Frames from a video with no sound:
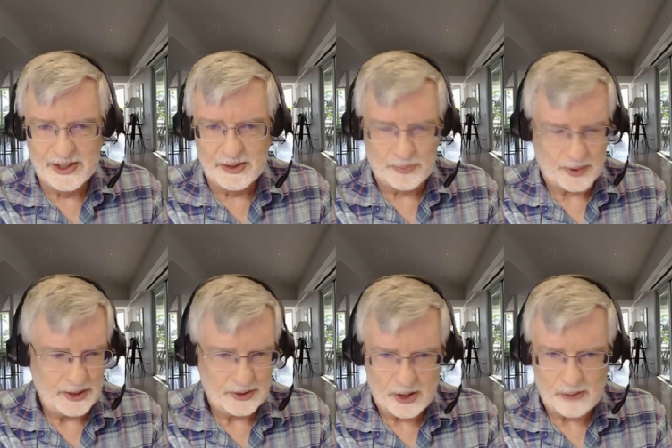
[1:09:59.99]
I'm praying
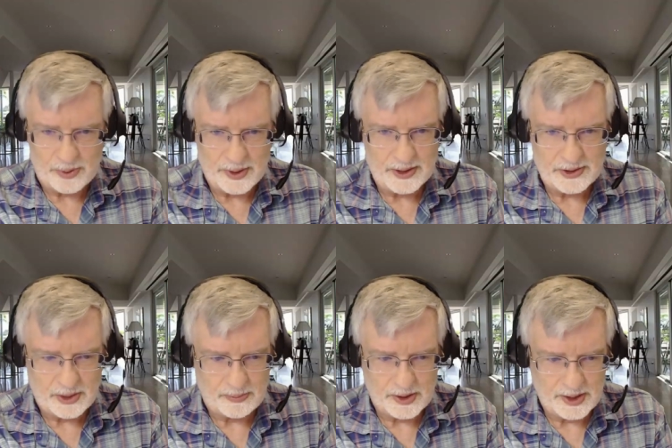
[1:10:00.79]
with all prayer and
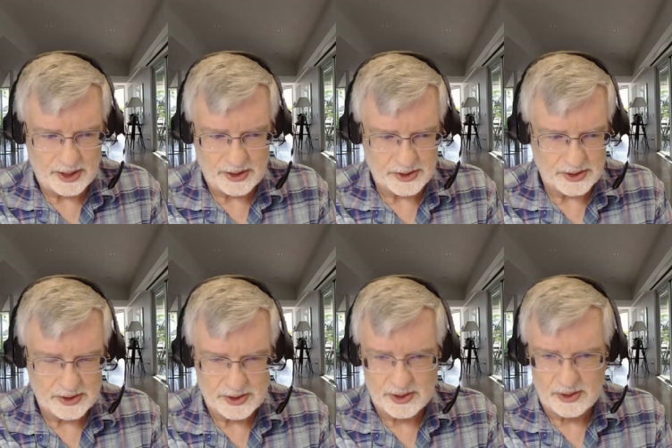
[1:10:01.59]
supplication
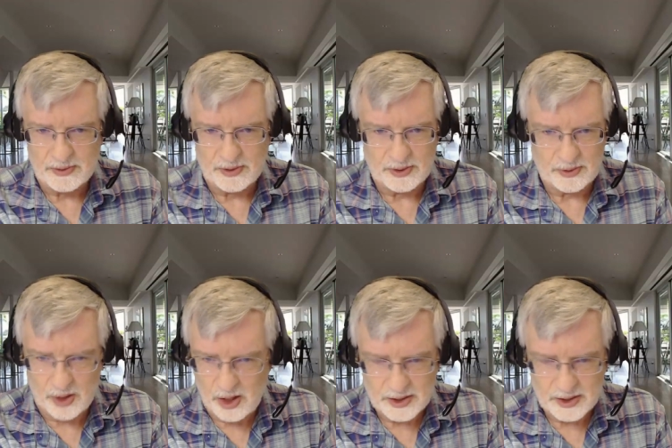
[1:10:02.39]
with all the